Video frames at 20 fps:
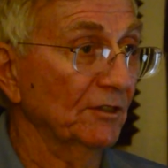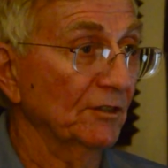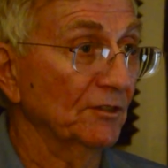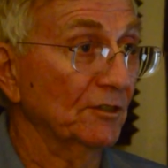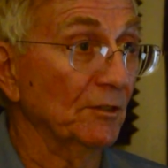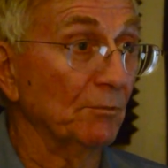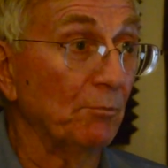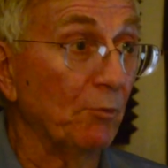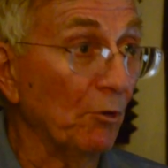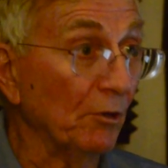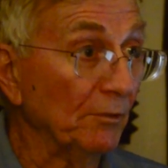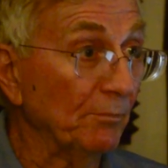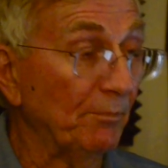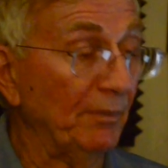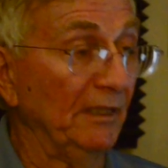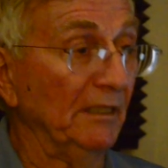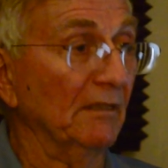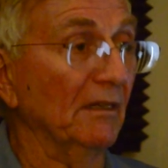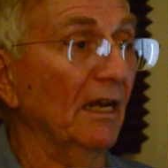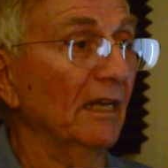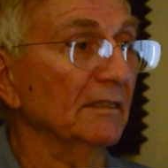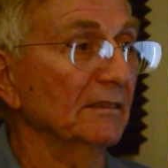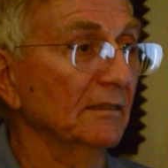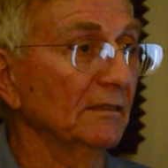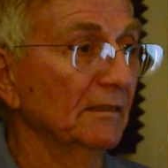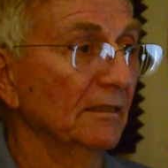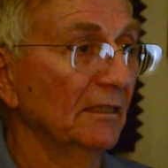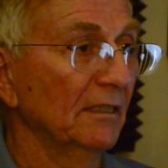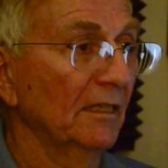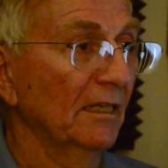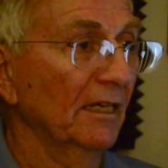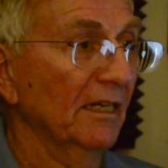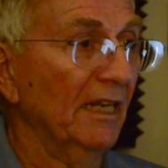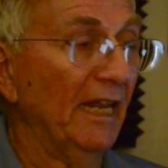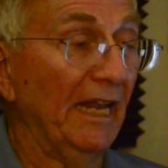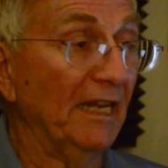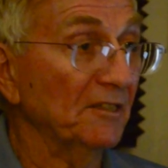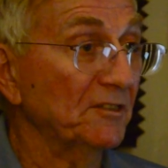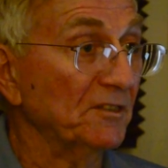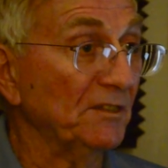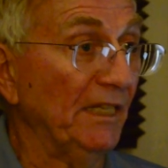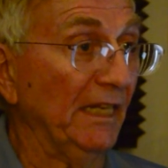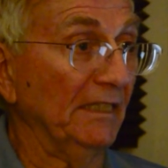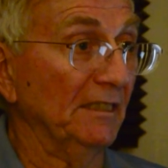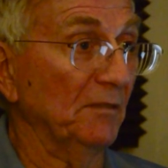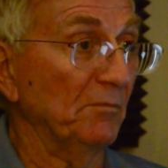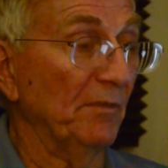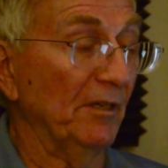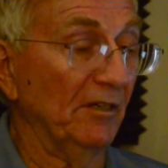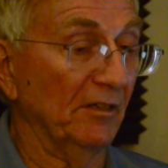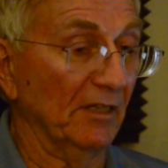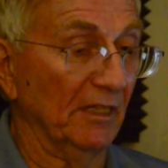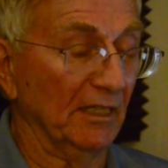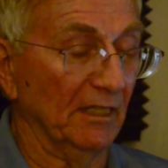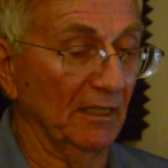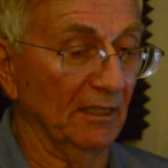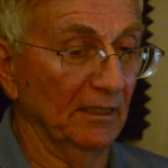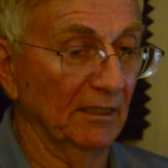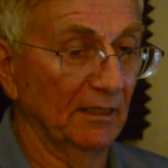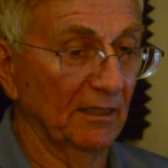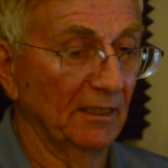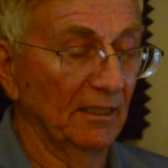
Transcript: support bin Laden, can't stand America,